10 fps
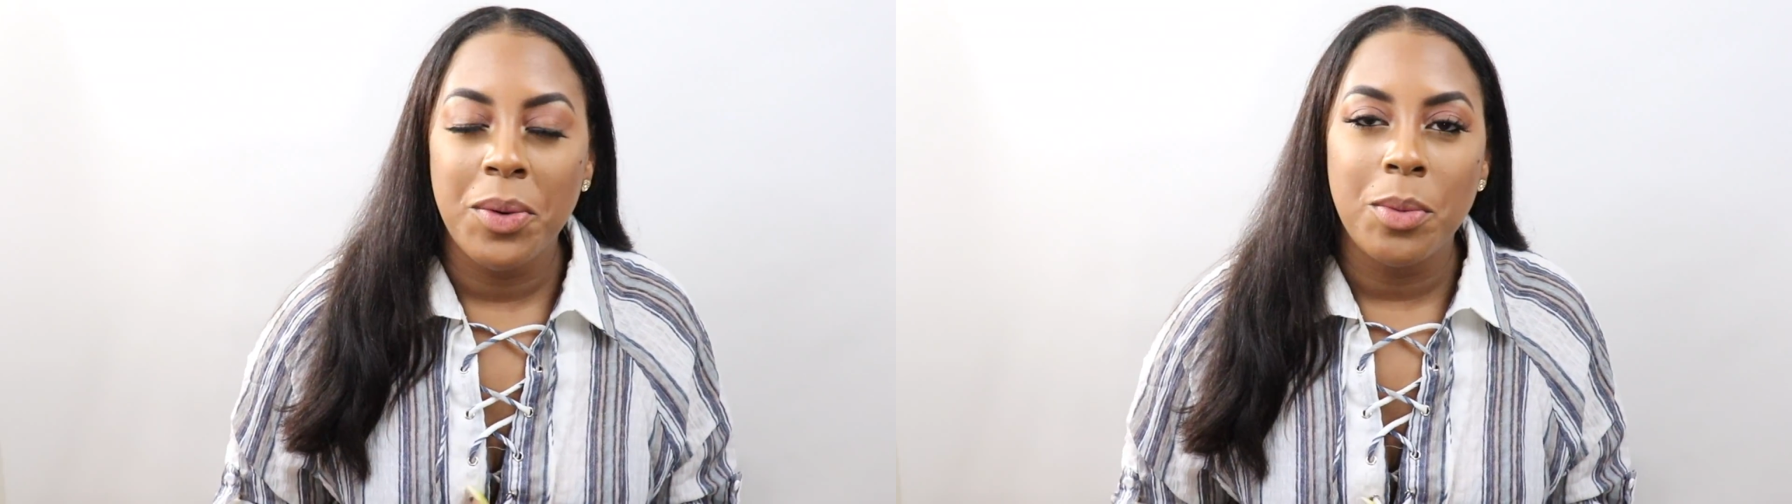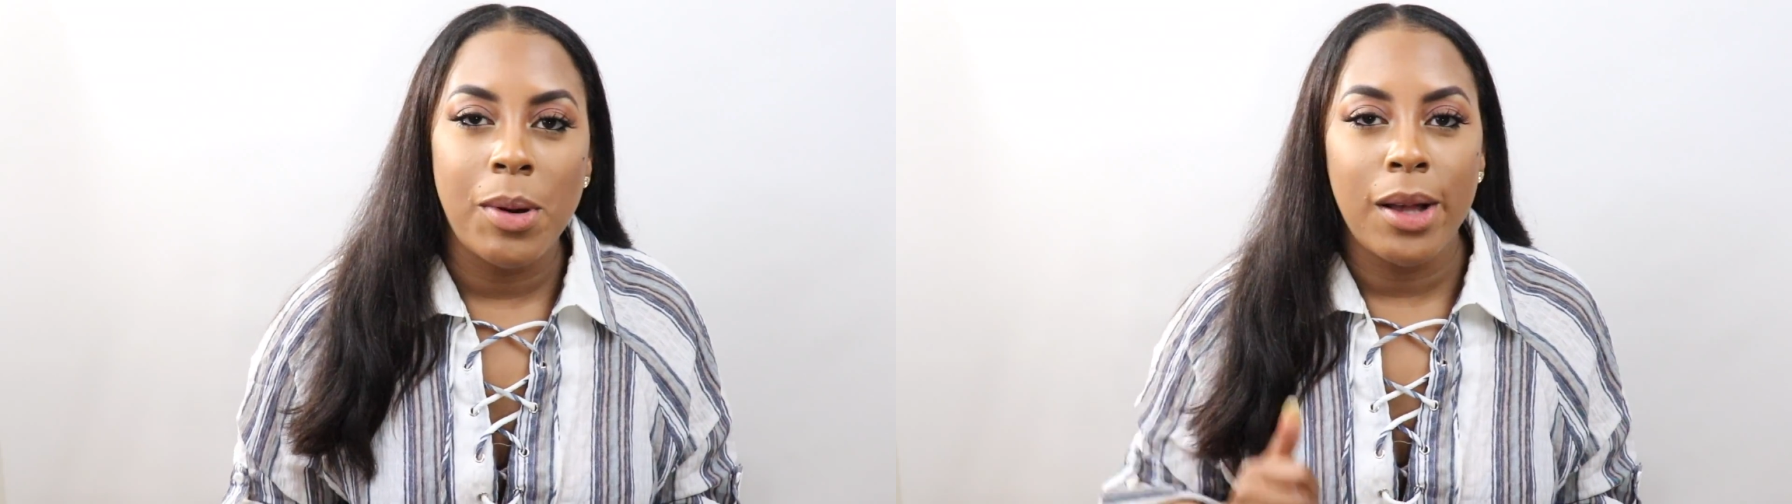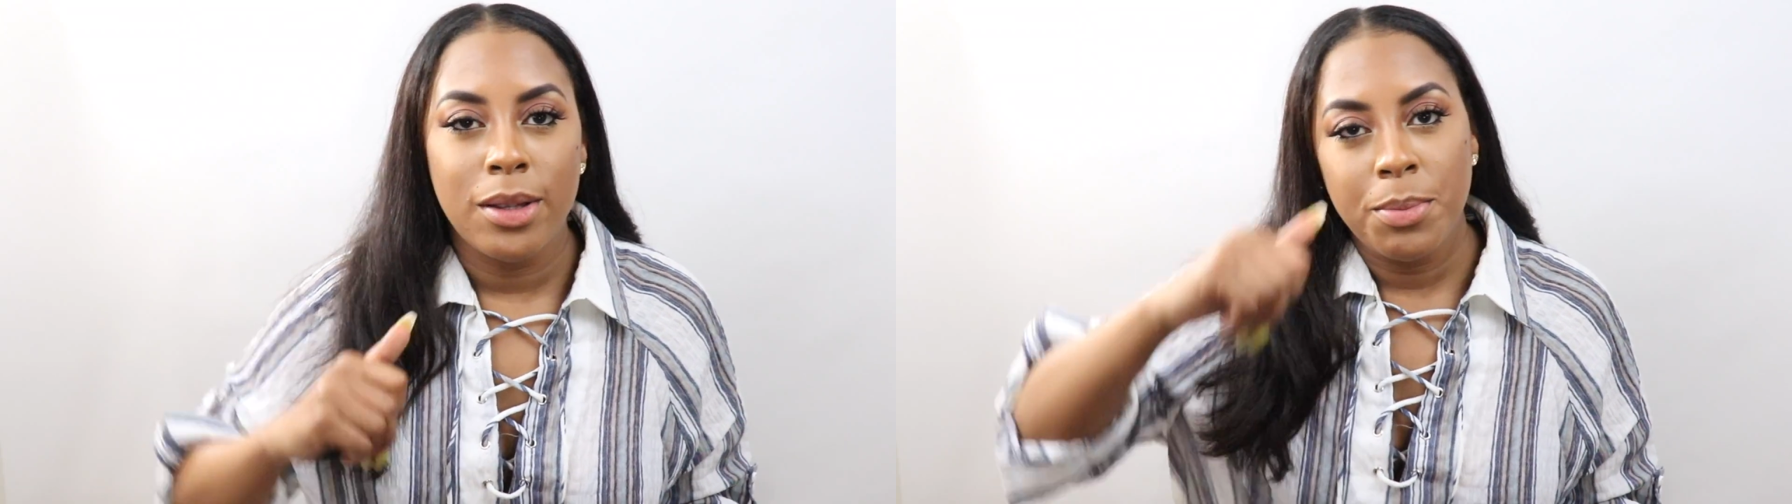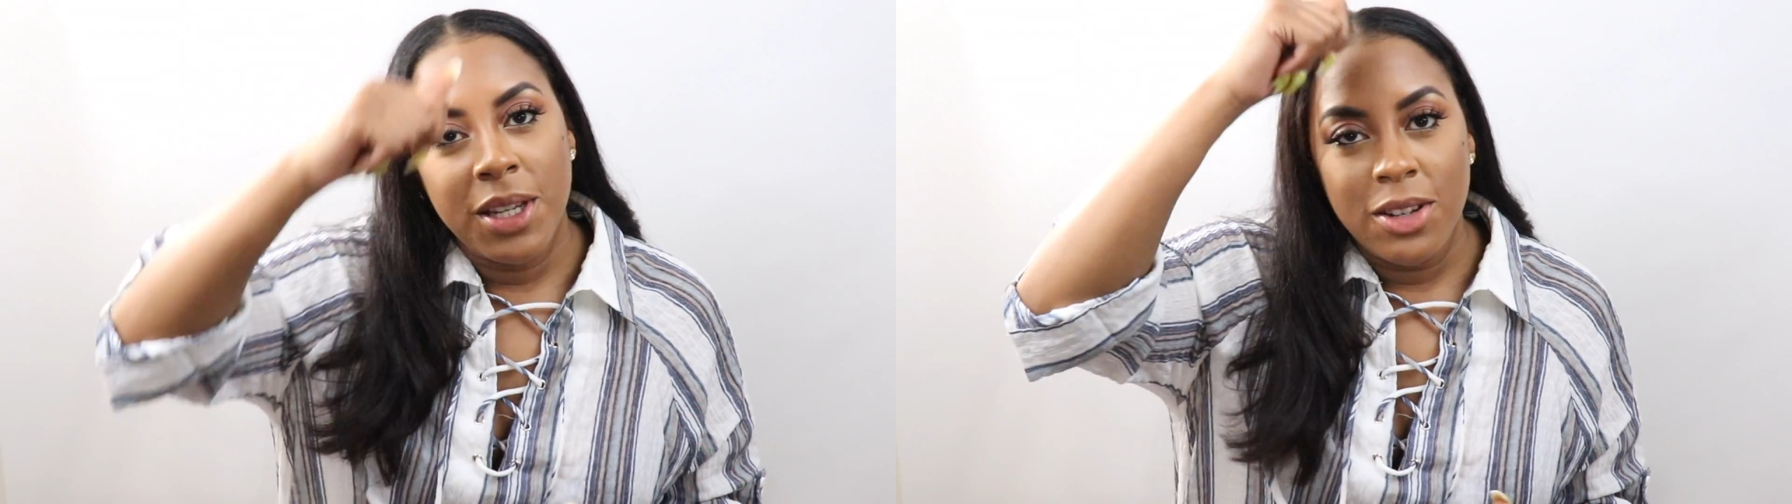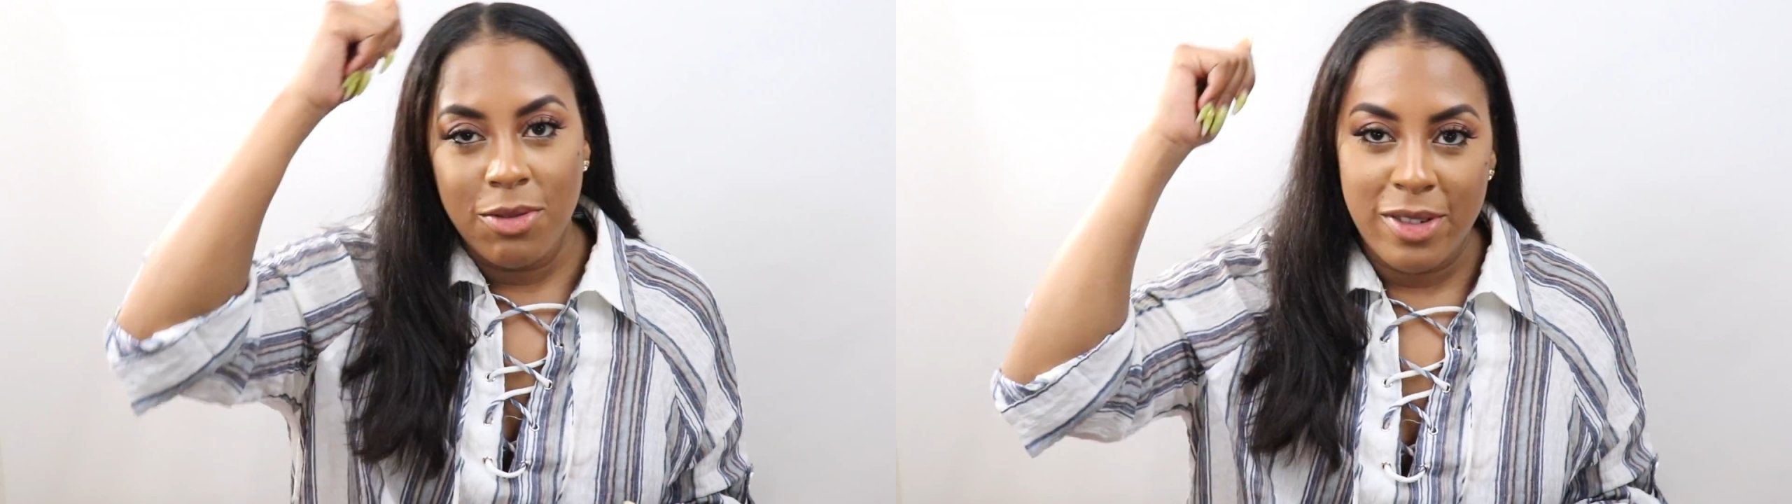will probably
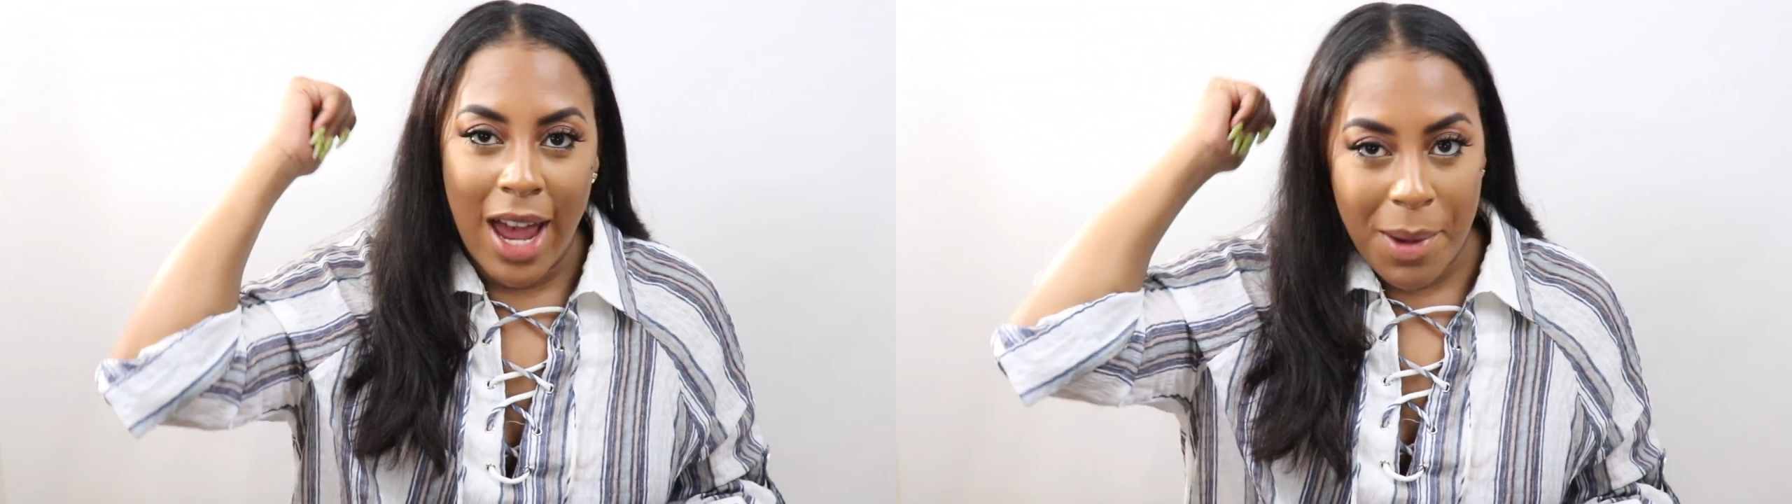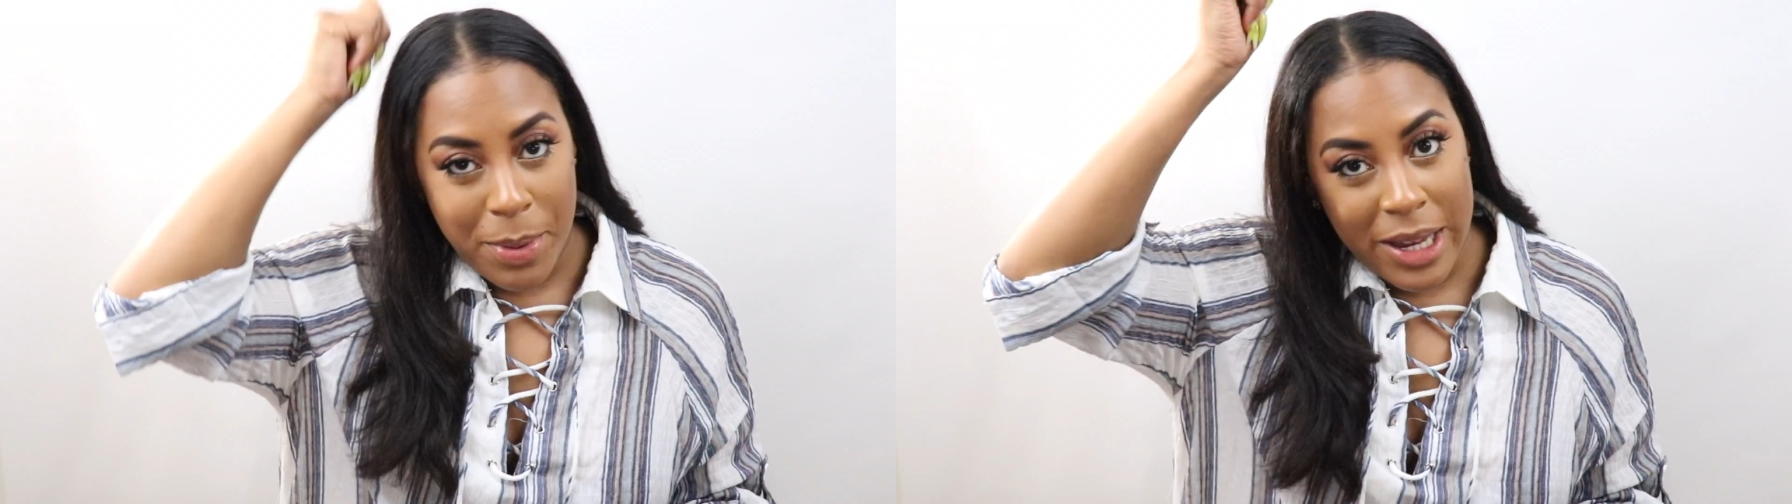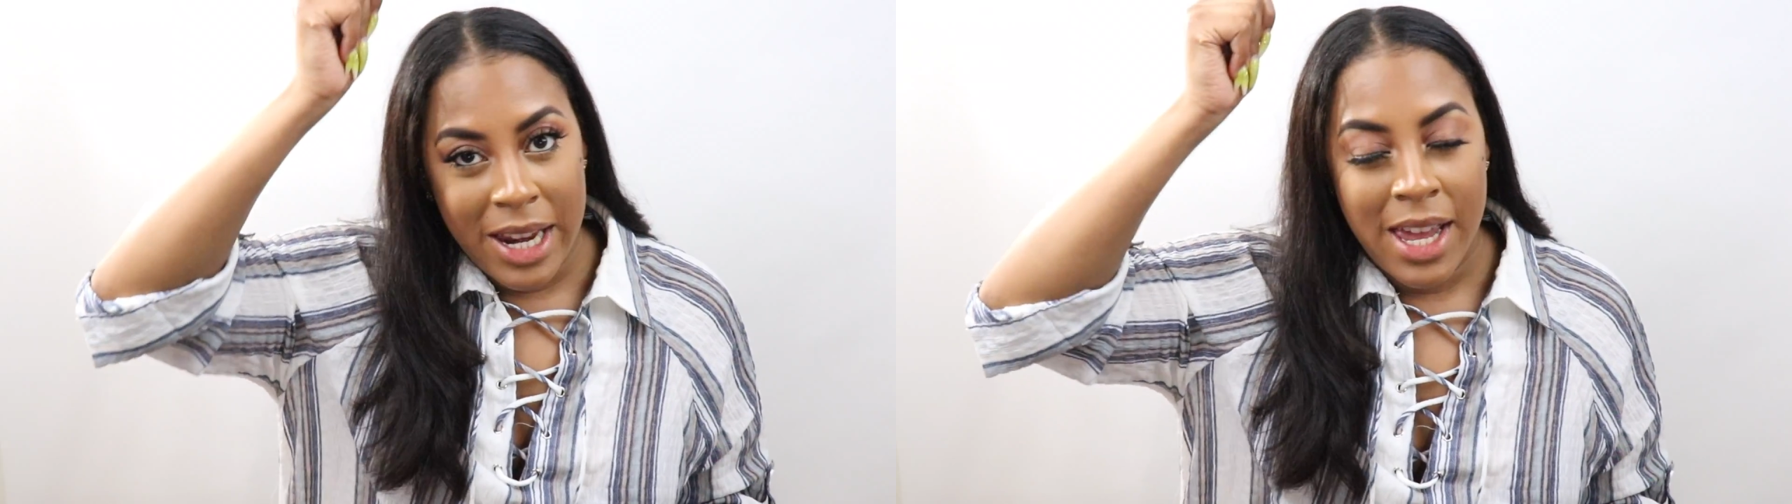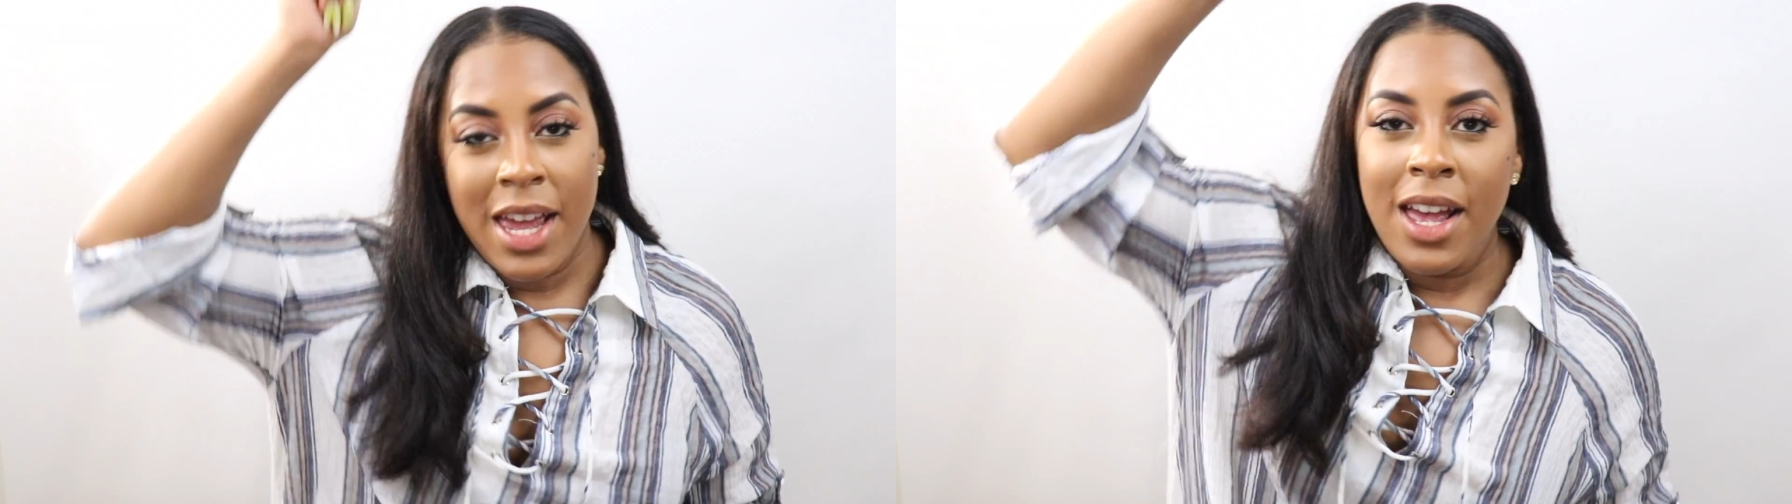be to wrap it.